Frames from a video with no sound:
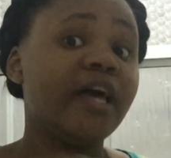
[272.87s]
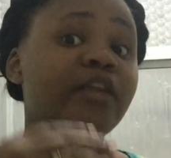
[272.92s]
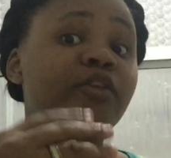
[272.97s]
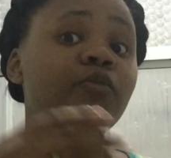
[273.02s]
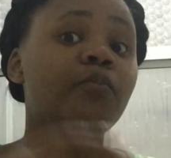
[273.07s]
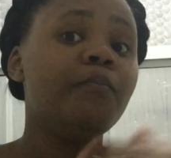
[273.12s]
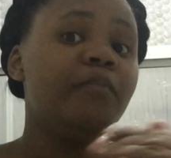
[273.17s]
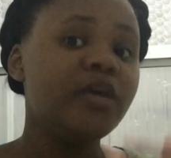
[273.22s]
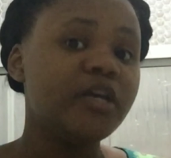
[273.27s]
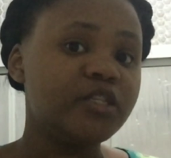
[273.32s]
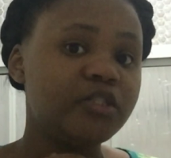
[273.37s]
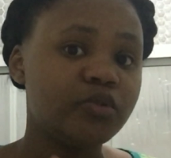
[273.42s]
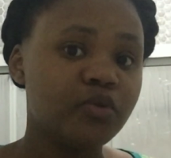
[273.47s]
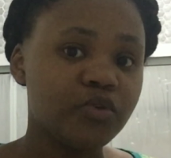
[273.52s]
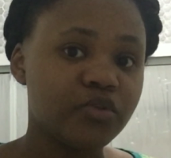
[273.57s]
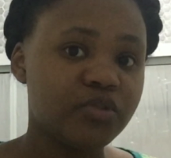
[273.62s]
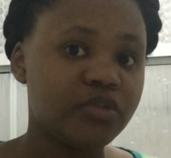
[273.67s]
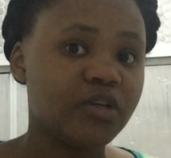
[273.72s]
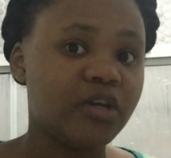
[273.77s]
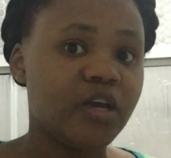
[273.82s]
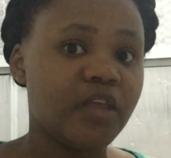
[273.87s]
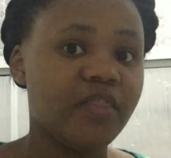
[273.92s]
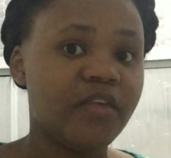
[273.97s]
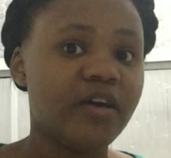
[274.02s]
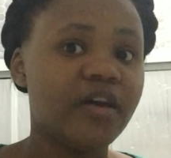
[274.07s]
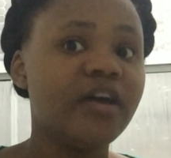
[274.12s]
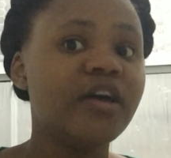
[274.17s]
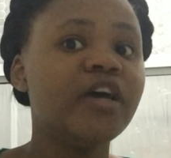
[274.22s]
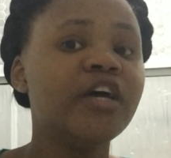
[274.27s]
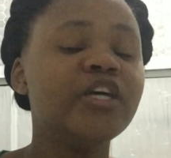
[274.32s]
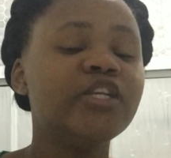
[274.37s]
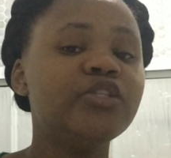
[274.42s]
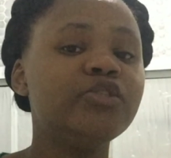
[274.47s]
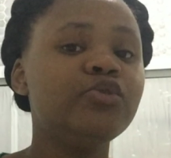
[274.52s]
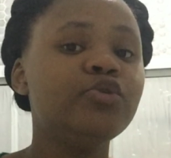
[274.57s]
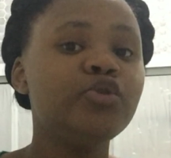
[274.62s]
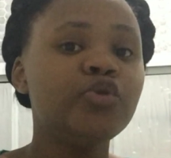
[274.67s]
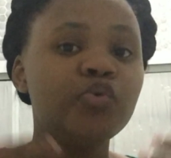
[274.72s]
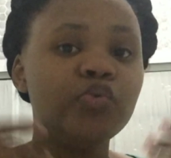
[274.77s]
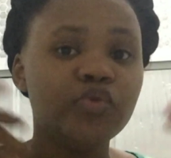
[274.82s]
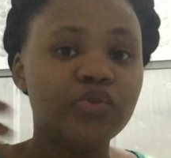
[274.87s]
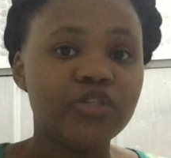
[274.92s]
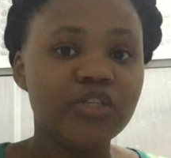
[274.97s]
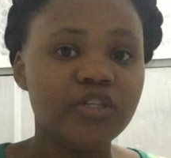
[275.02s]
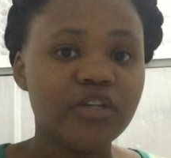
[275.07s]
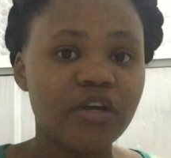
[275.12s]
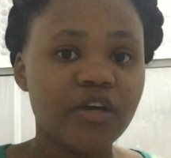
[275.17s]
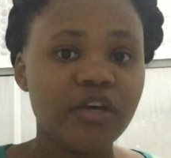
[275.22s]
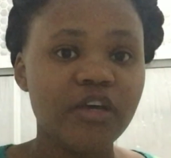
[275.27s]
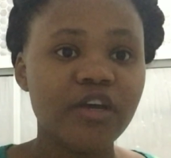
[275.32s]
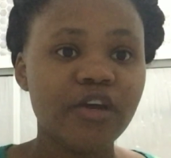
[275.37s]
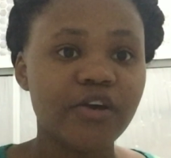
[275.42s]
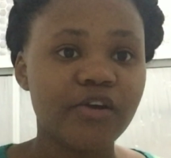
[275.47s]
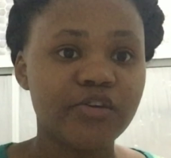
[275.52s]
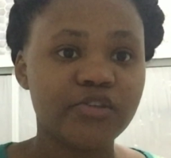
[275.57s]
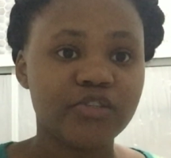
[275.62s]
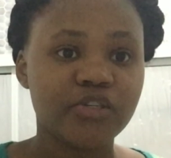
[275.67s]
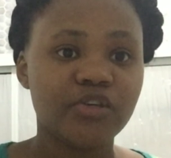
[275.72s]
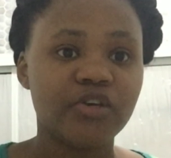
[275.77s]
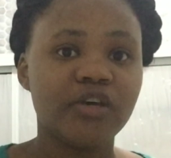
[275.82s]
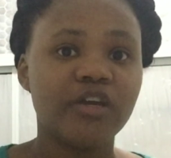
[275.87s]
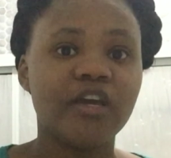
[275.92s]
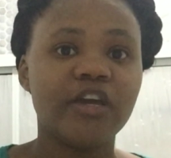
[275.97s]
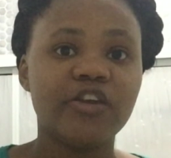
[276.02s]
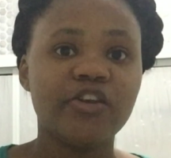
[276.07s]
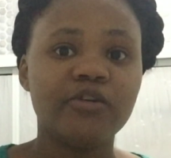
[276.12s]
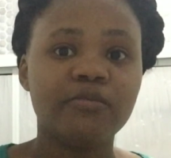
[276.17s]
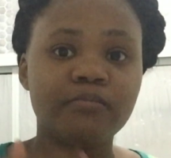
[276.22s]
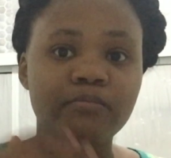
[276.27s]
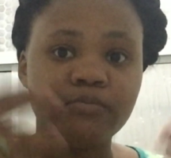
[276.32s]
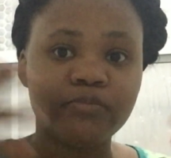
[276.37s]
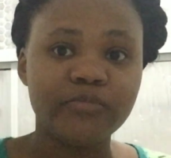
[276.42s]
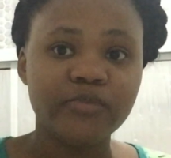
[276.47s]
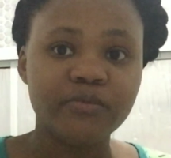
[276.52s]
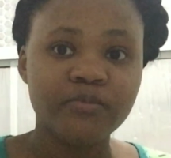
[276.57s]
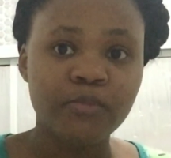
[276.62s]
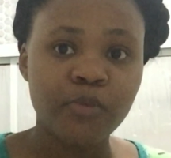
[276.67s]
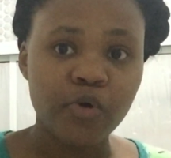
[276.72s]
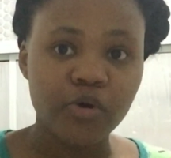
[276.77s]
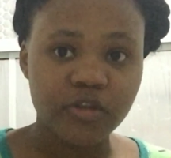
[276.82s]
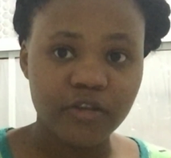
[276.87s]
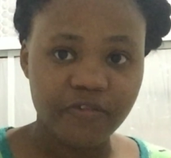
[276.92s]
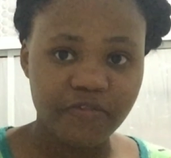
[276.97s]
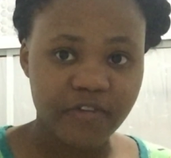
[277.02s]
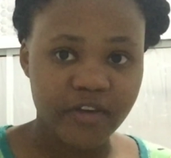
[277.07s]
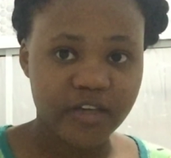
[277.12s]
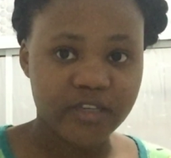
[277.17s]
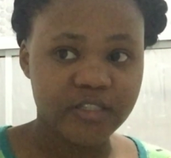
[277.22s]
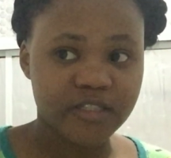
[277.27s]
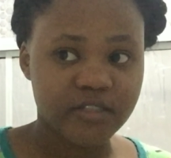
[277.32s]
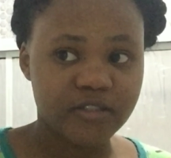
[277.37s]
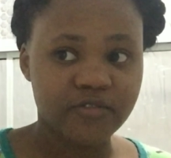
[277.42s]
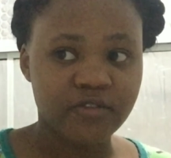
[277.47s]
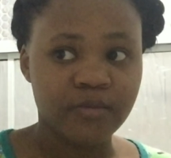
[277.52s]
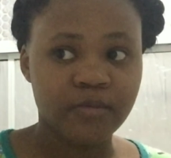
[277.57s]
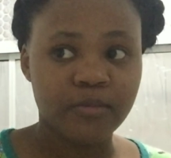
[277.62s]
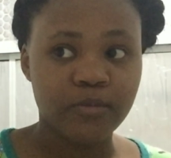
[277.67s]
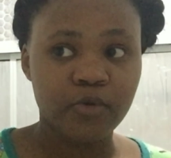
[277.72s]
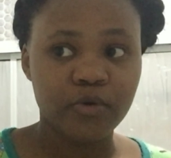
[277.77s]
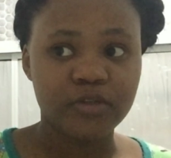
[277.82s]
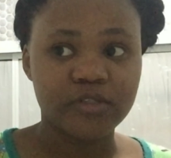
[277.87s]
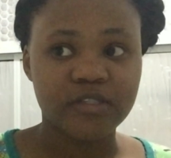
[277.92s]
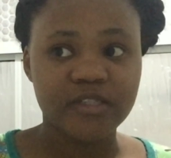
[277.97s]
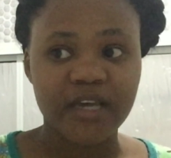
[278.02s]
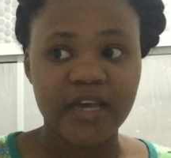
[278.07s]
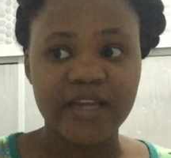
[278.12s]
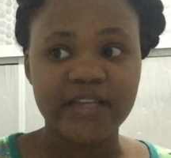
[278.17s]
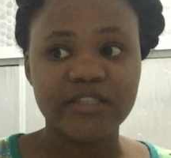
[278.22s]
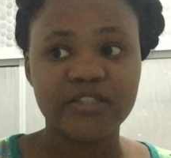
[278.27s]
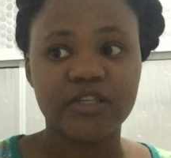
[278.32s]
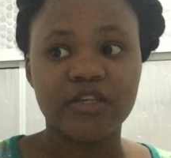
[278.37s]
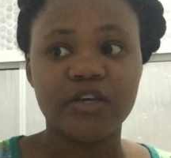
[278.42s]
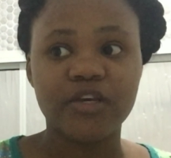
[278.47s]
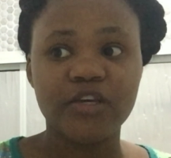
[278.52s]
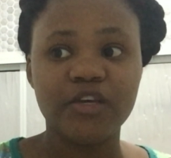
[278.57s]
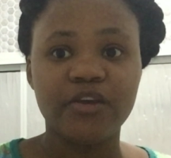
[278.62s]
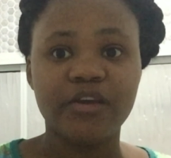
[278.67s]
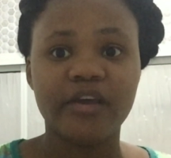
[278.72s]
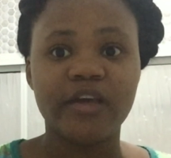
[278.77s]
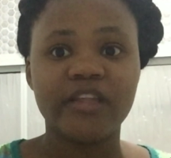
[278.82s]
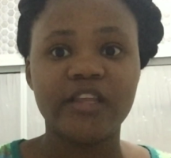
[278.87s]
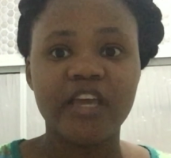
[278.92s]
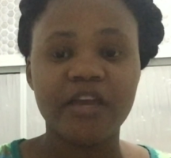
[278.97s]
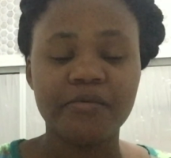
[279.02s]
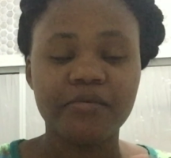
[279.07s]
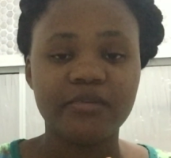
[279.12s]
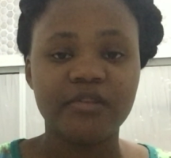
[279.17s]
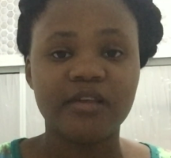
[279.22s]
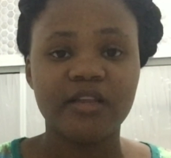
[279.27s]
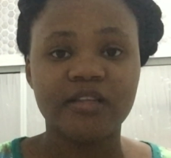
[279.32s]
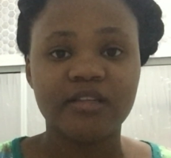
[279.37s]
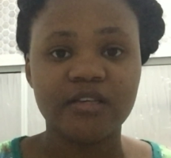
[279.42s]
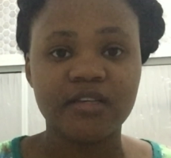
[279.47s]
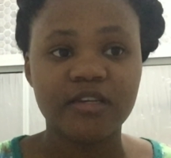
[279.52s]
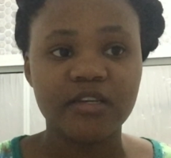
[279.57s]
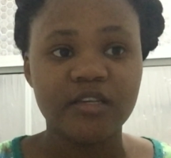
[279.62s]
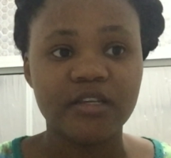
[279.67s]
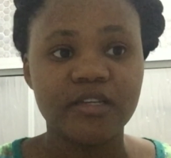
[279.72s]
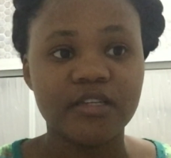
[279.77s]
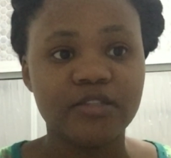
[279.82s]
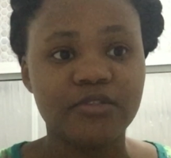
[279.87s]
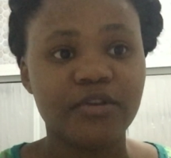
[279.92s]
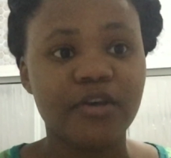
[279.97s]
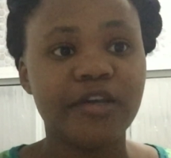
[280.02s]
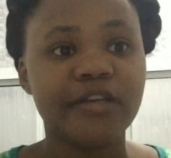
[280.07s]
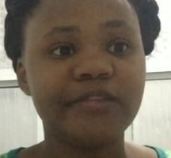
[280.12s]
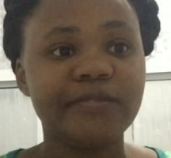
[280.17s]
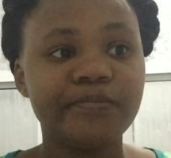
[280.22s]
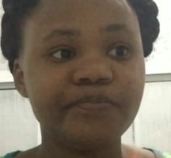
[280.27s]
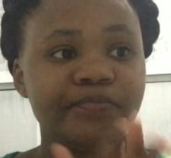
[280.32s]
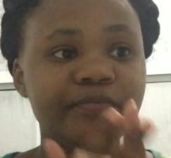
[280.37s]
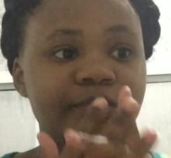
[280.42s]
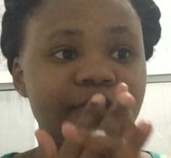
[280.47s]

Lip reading: And you mix those together to use in your hair, so you get the both effects from both sides. So your hair get everything that it needs, right?